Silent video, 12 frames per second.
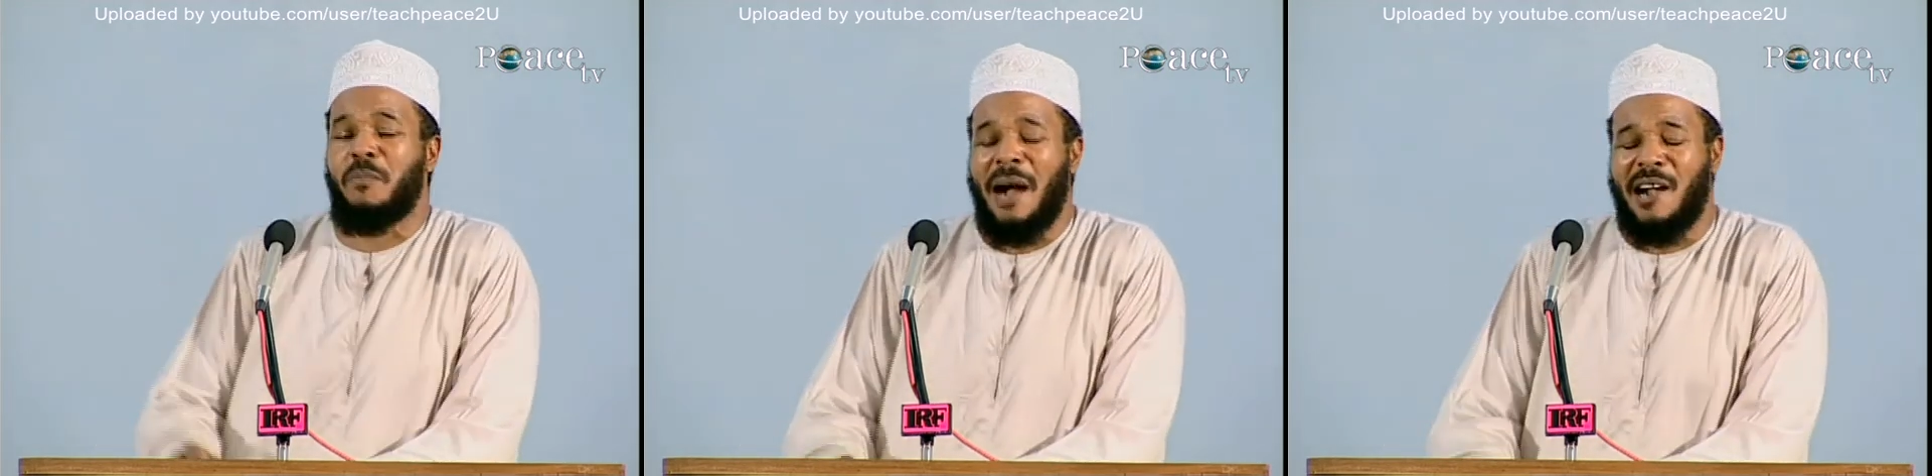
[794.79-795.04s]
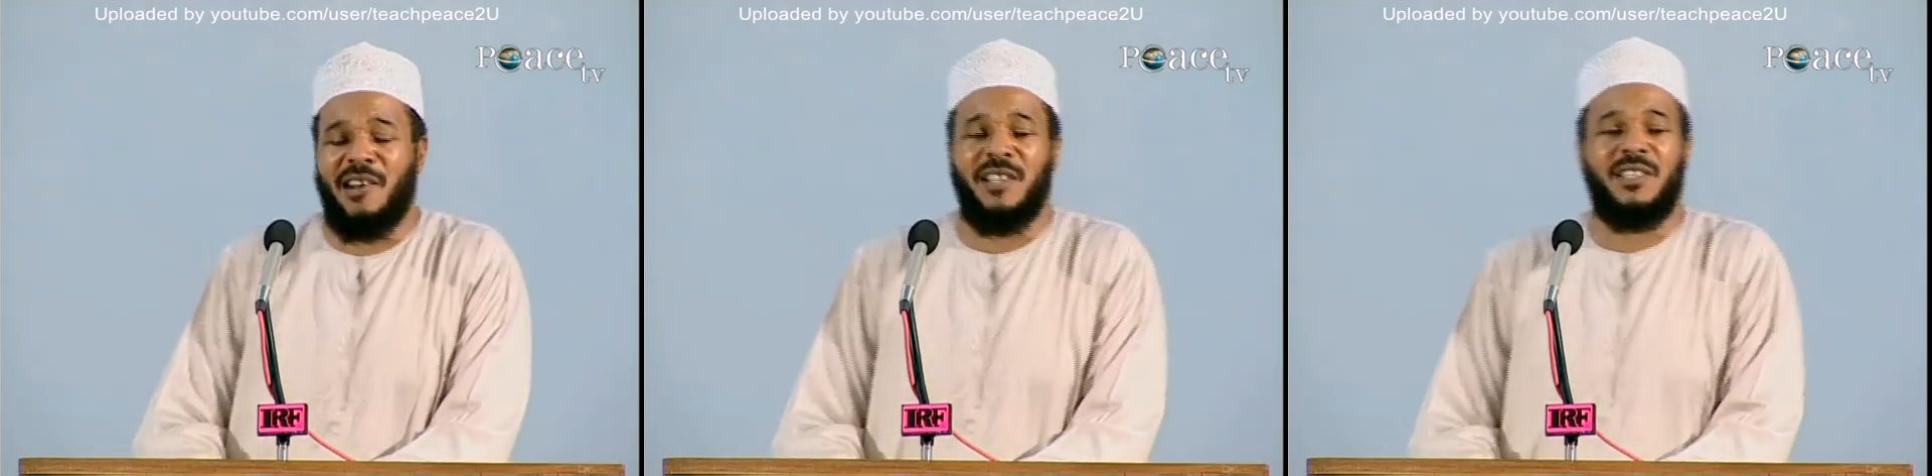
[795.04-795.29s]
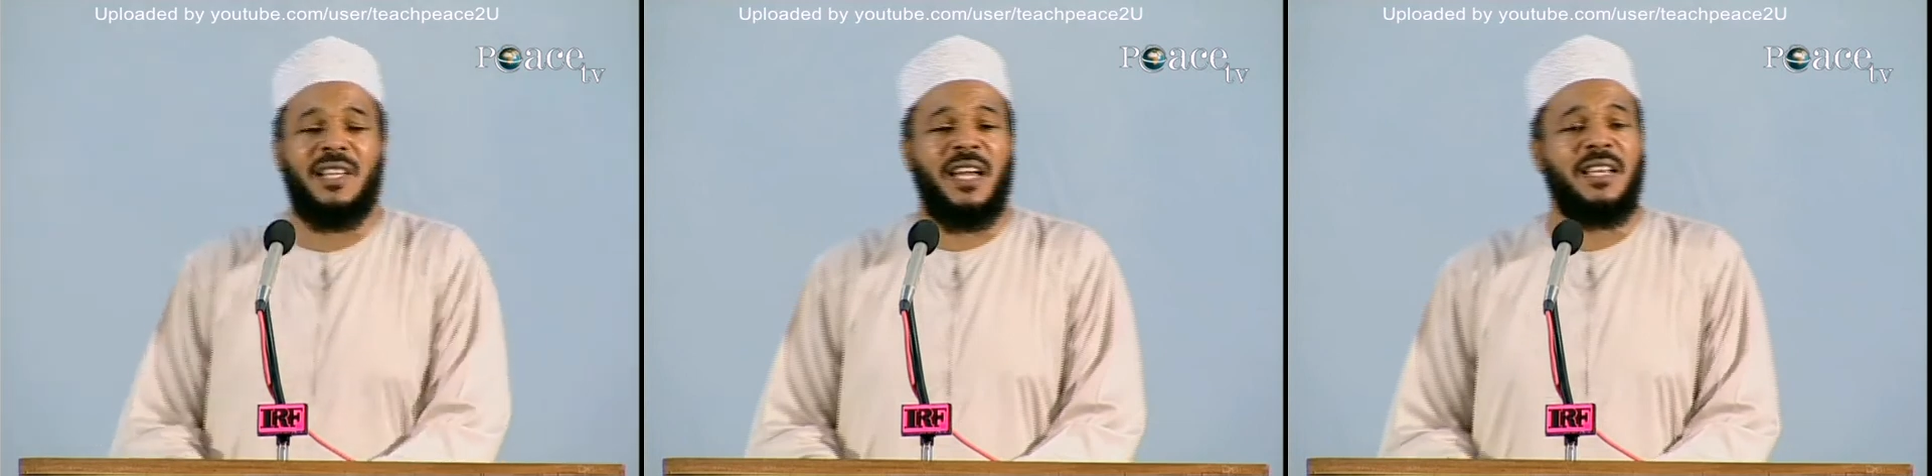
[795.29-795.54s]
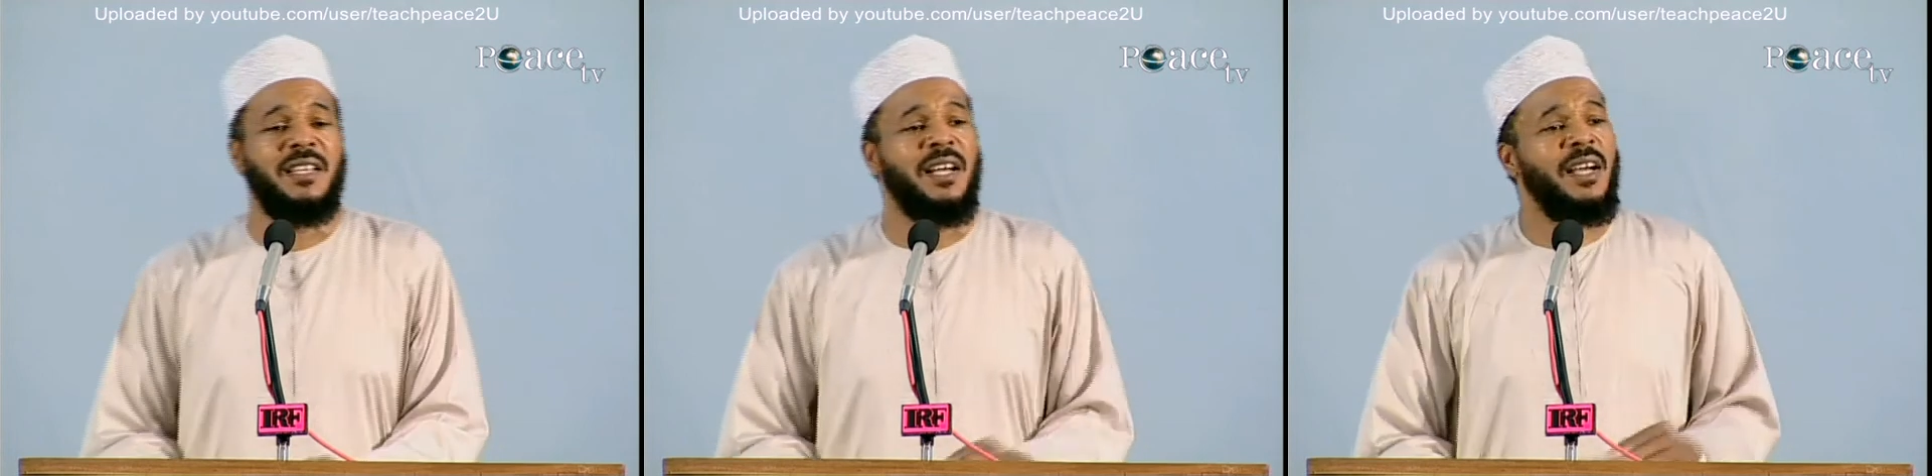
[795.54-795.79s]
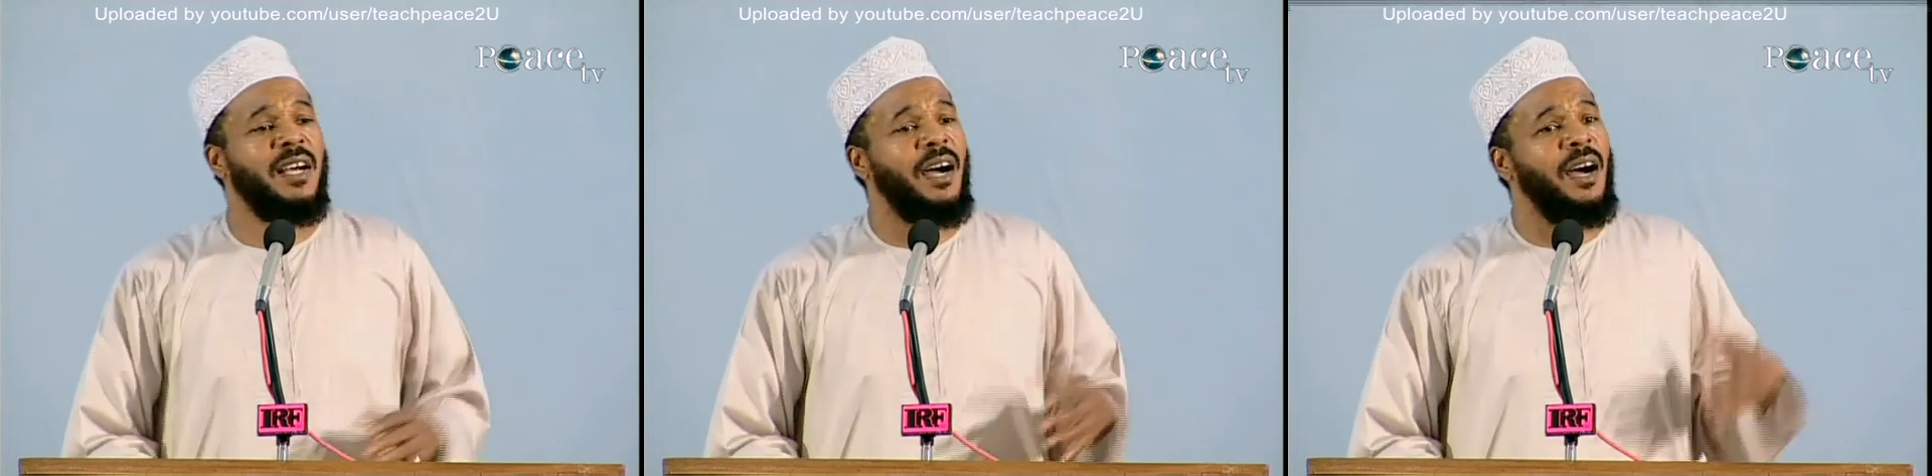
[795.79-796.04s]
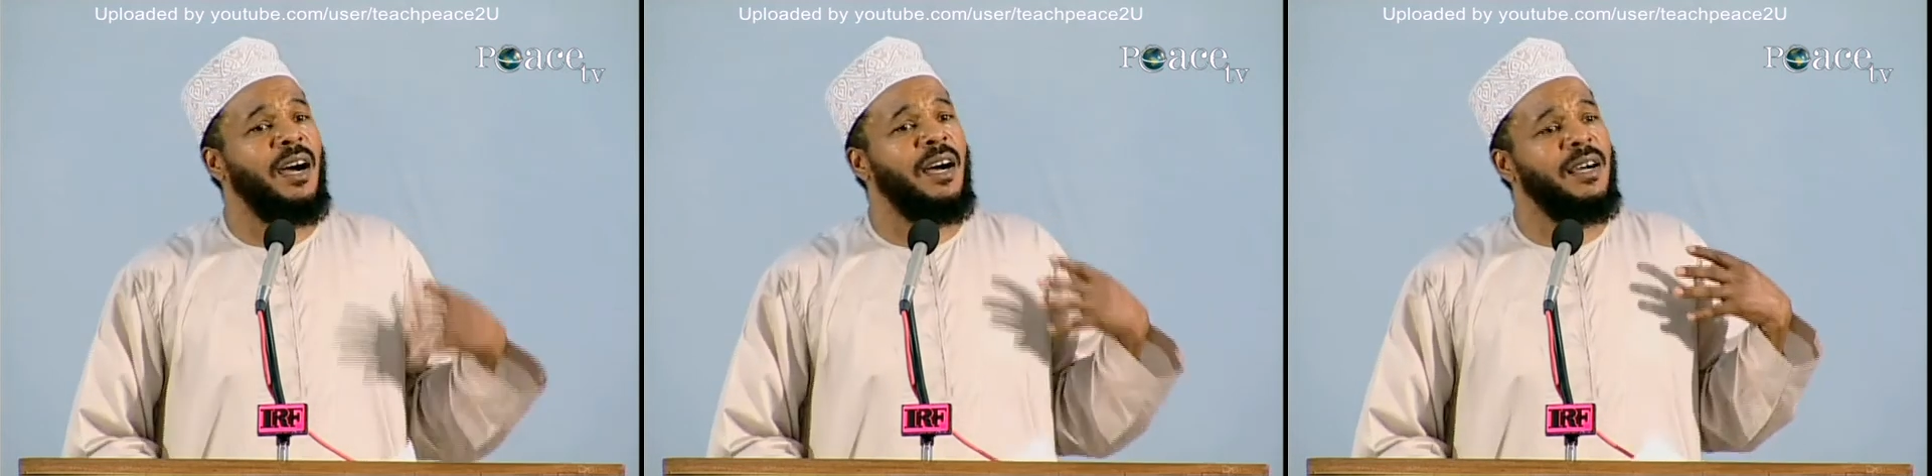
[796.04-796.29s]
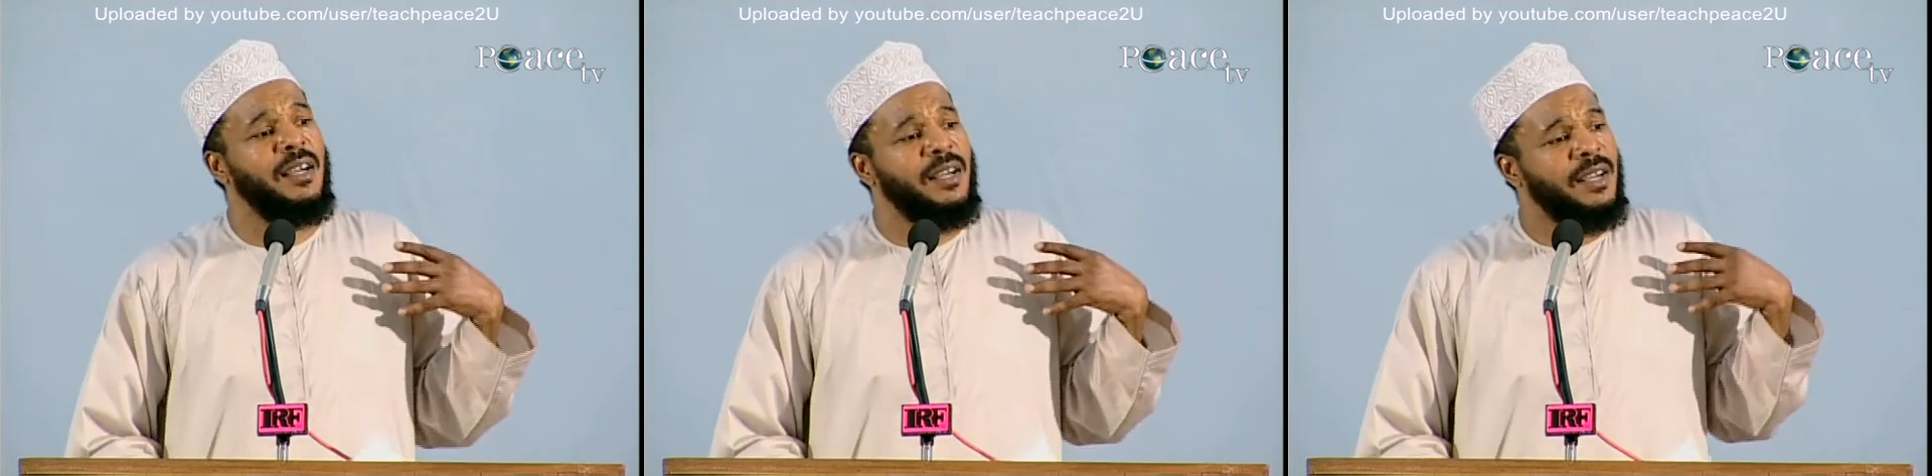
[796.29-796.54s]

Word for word: Bakr, it said, uh,